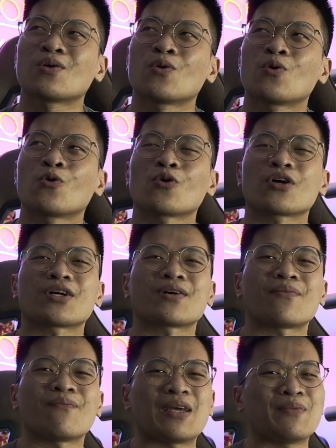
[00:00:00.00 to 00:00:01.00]
or
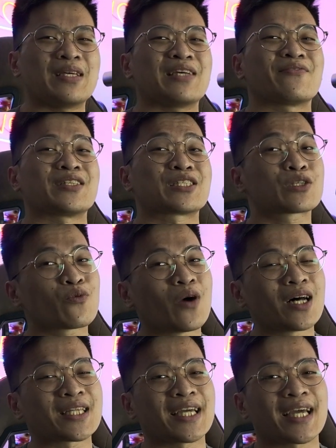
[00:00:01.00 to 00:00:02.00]
maybe even
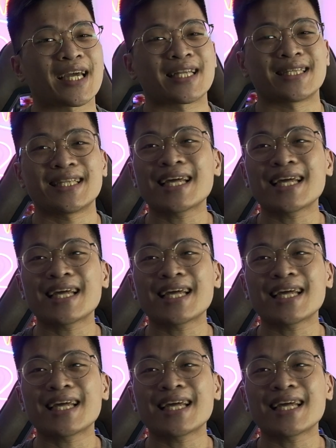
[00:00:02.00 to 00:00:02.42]
squatting and